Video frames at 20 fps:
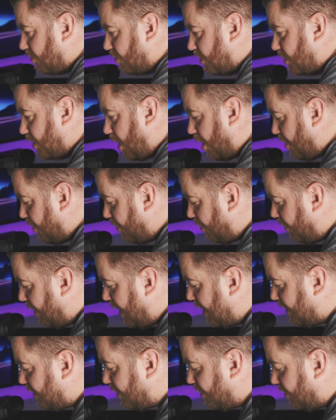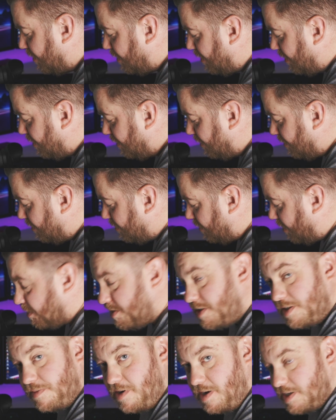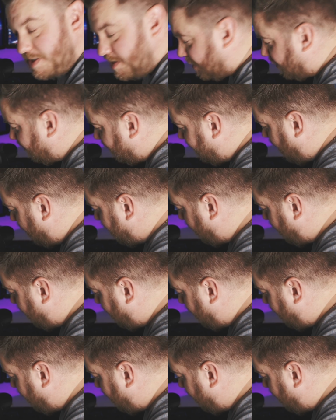So let's look at customizing some of